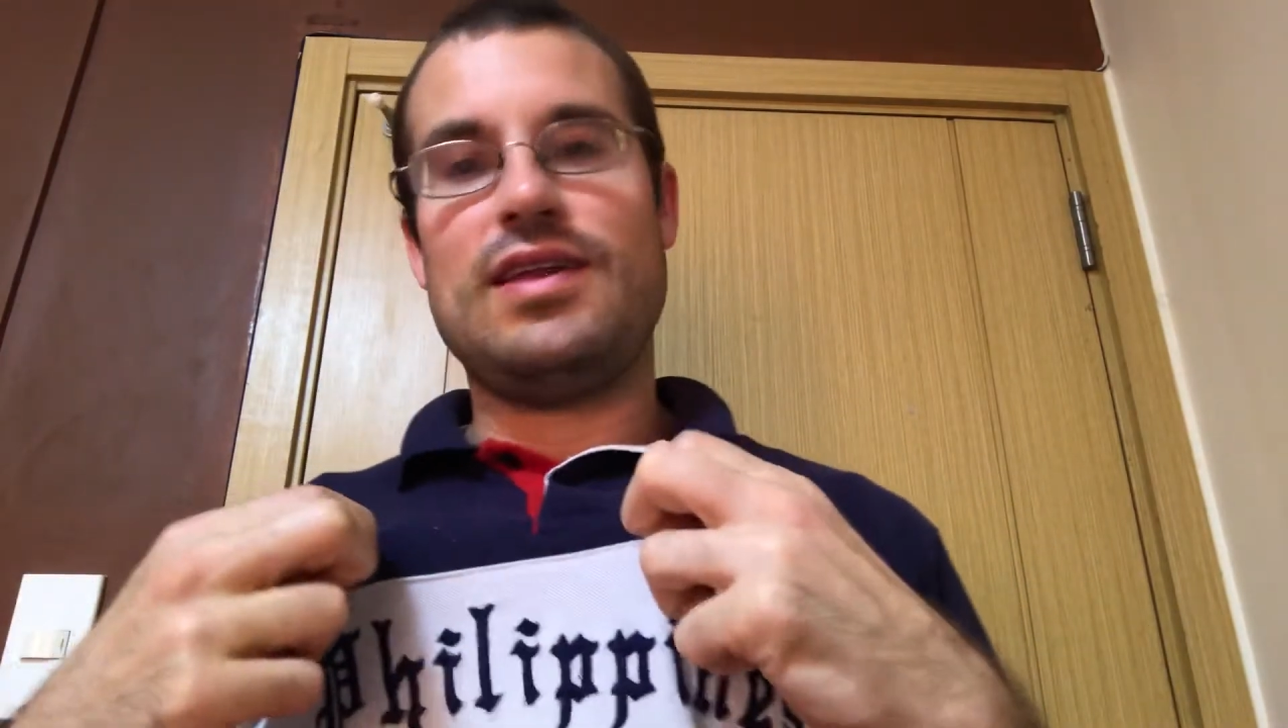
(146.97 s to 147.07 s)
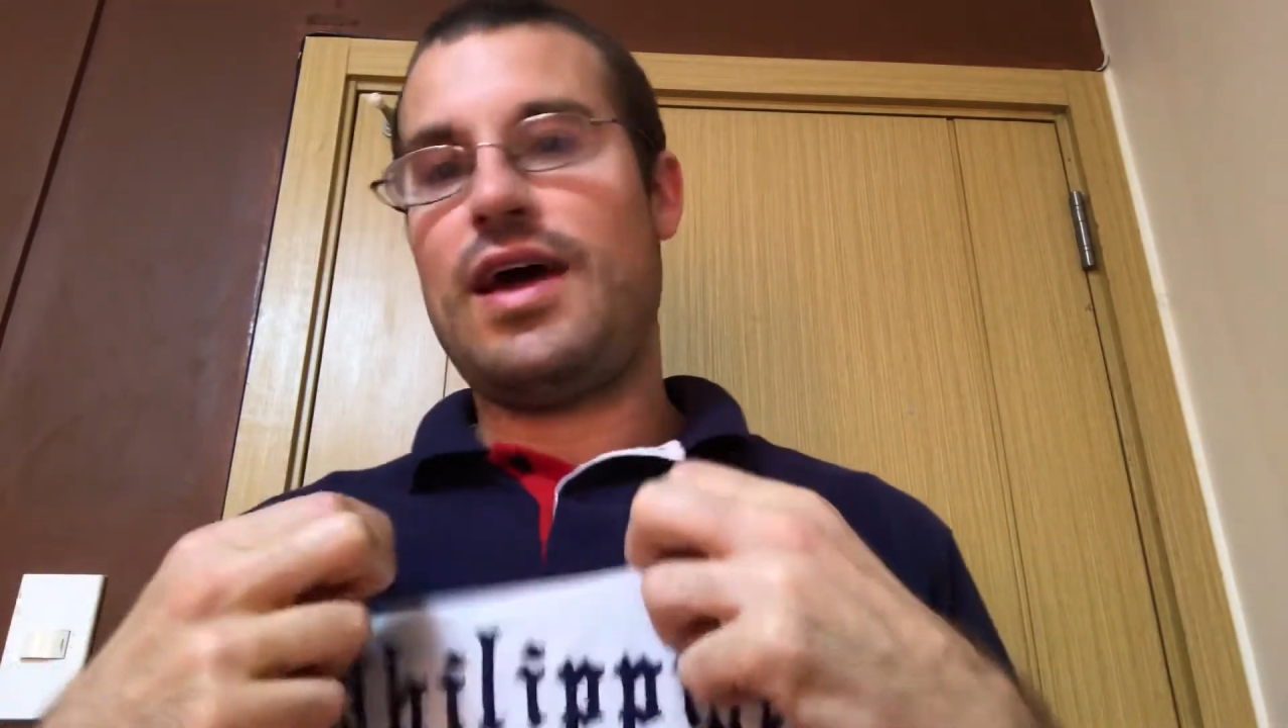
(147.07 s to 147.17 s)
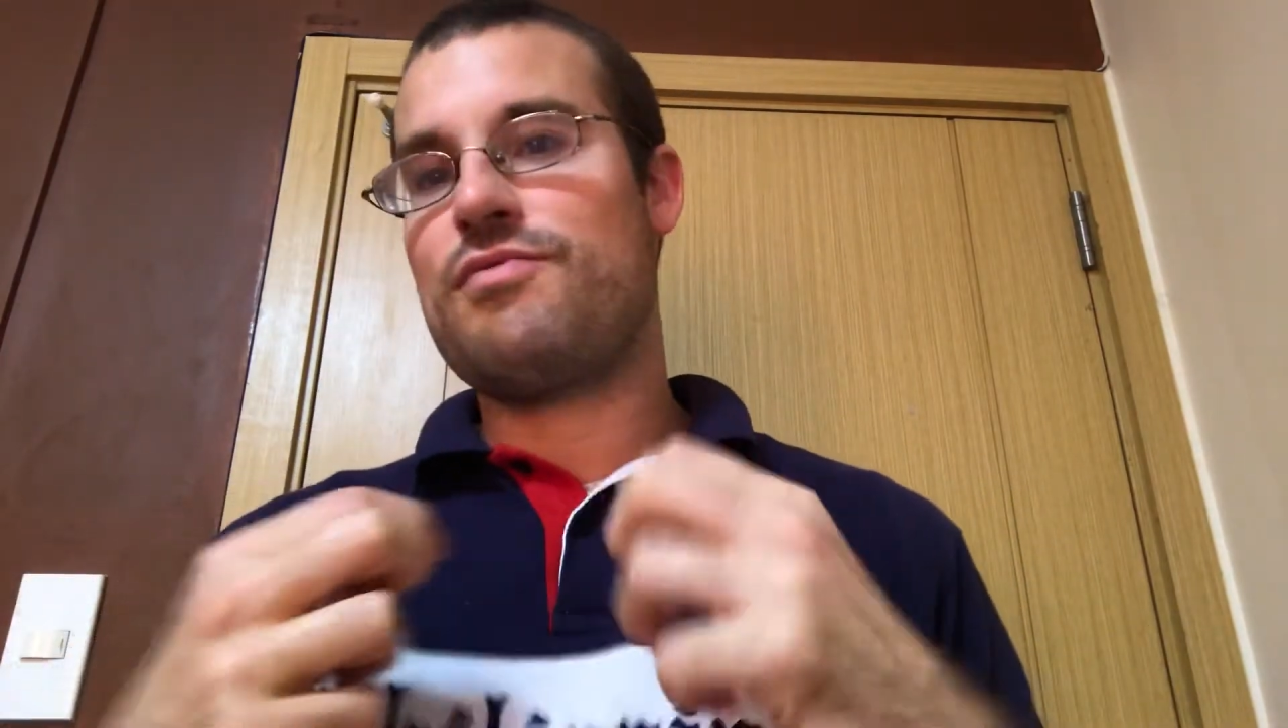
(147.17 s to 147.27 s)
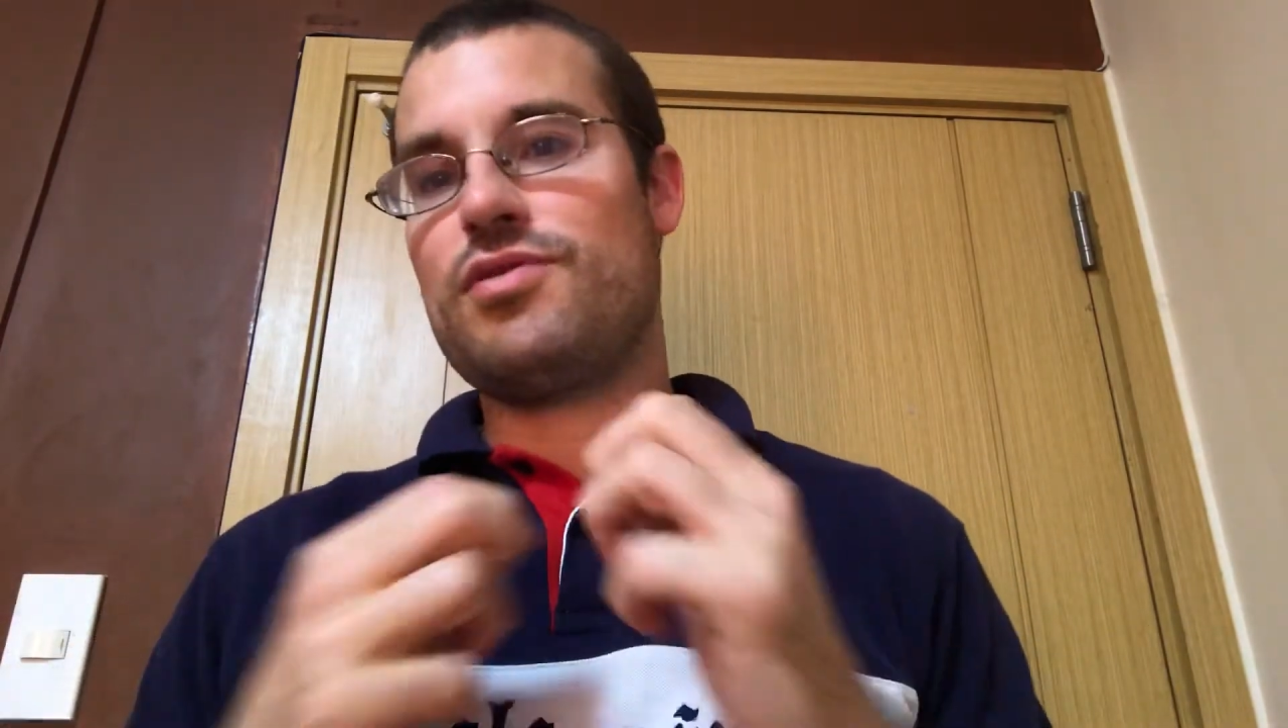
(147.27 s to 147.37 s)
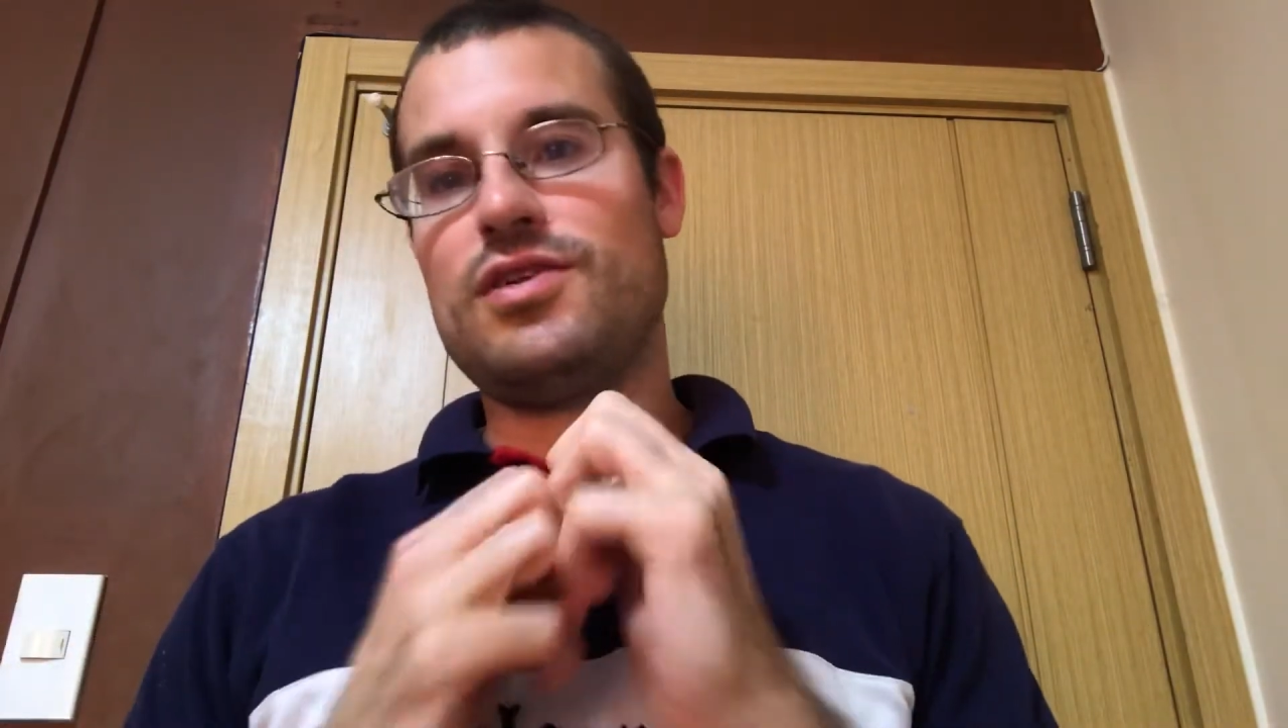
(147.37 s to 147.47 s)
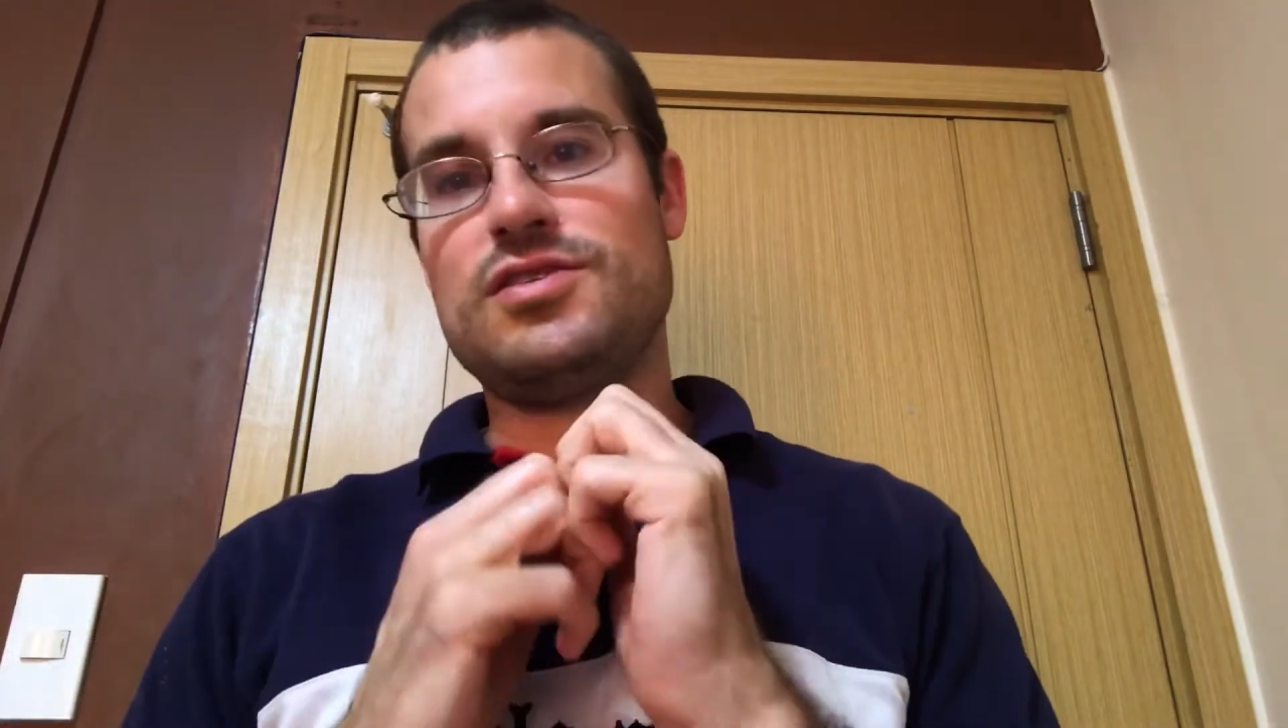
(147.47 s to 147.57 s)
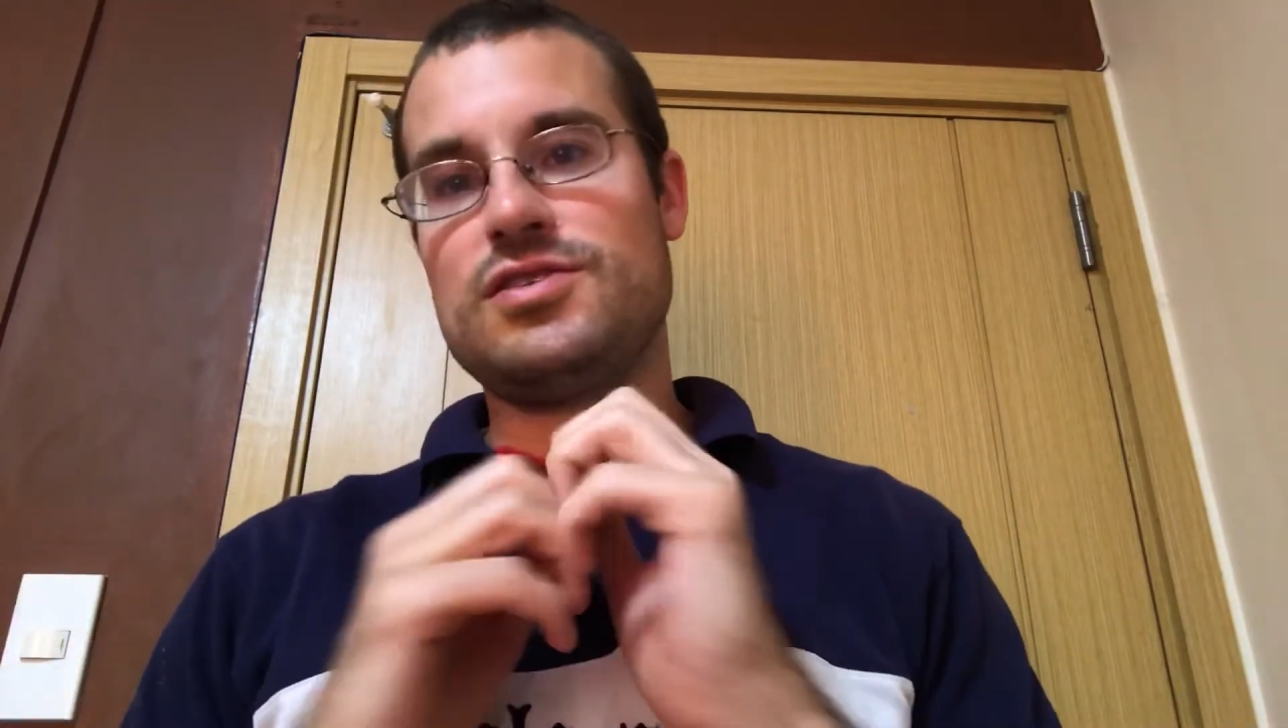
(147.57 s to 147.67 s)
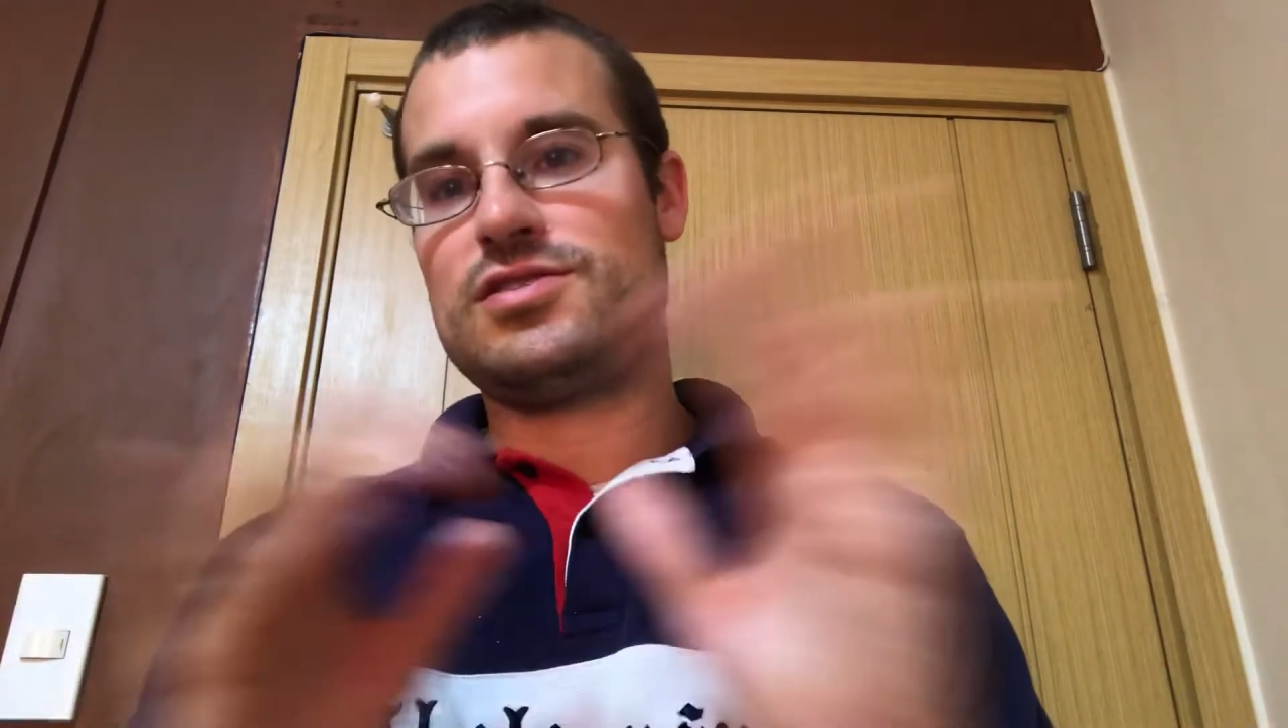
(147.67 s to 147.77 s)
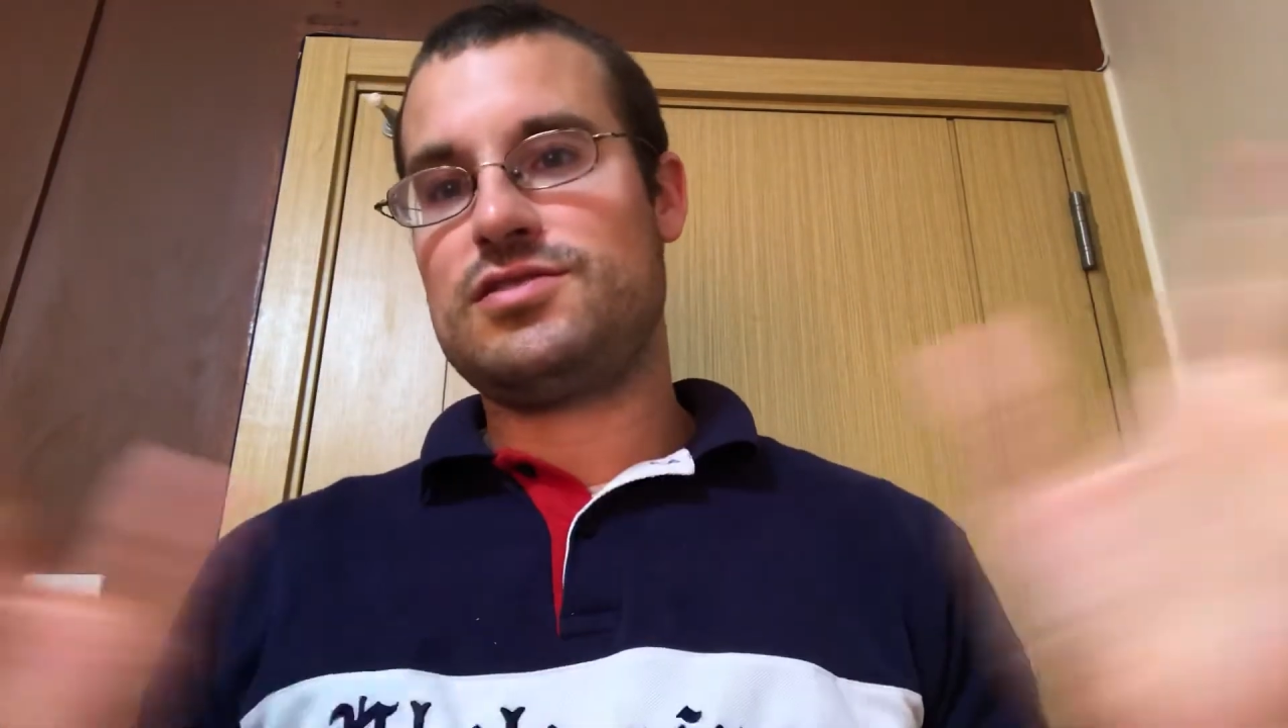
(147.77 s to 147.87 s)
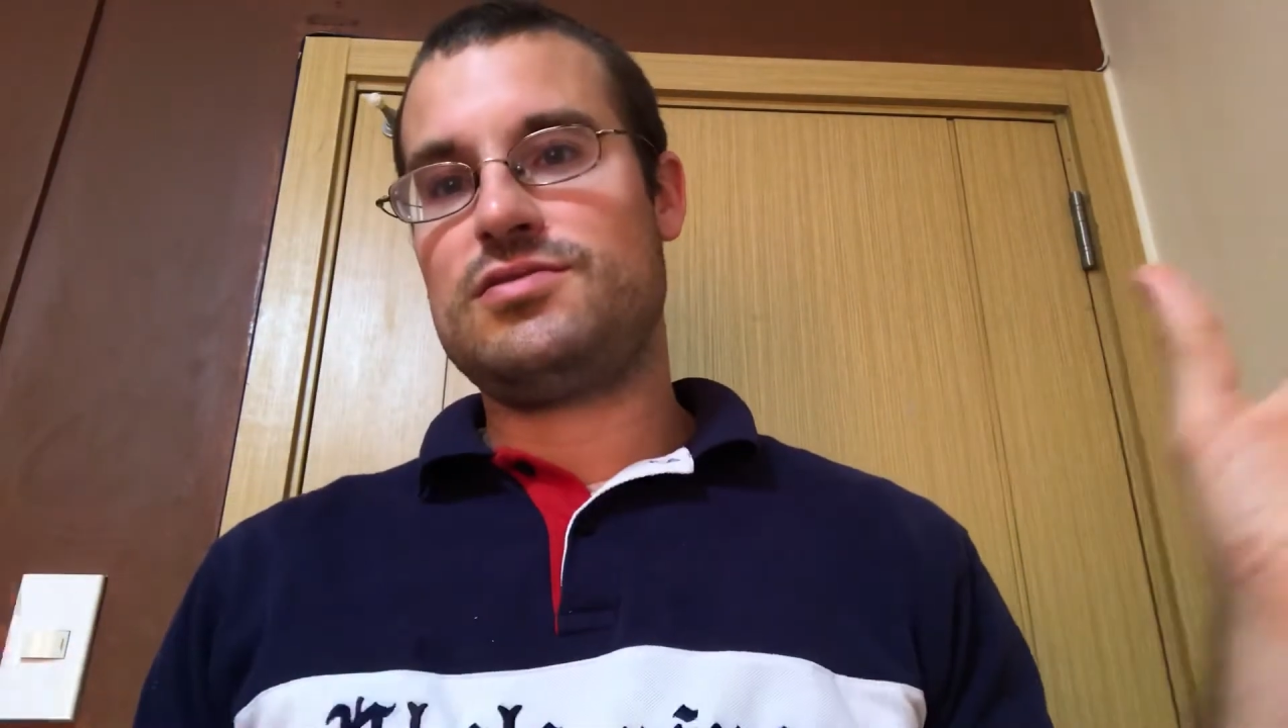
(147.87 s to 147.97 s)
everything
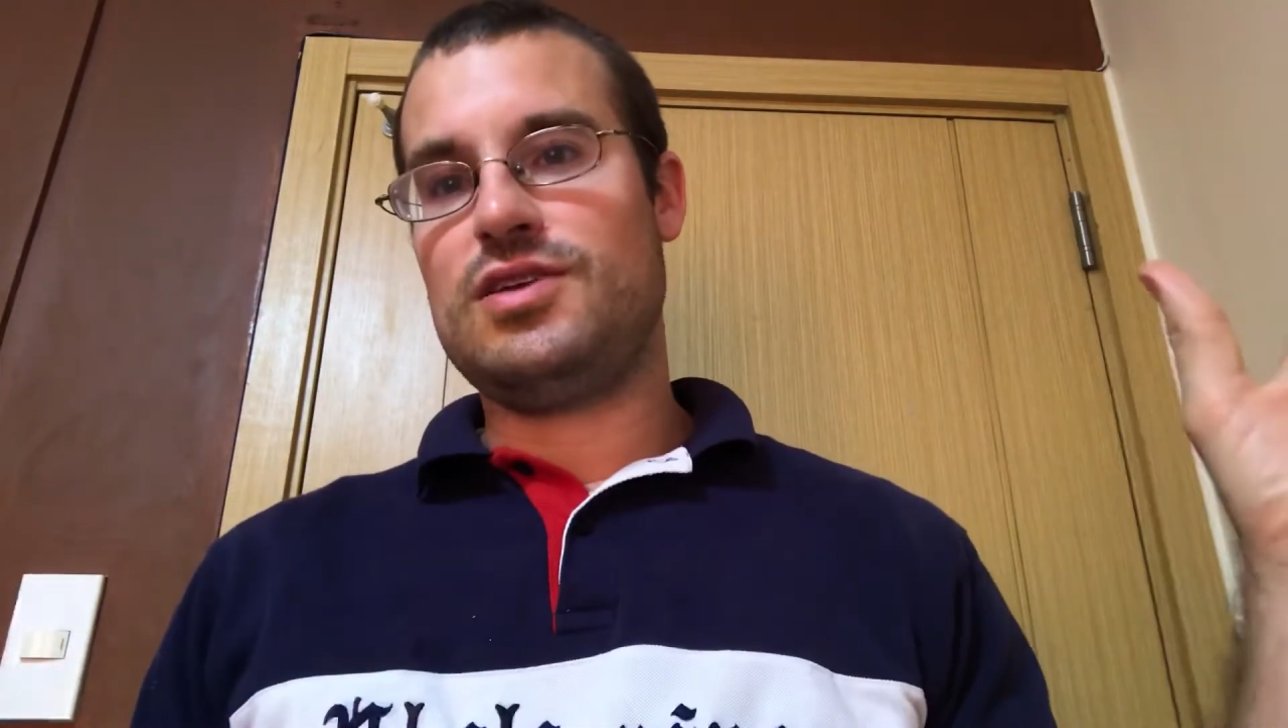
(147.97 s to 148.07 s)
just,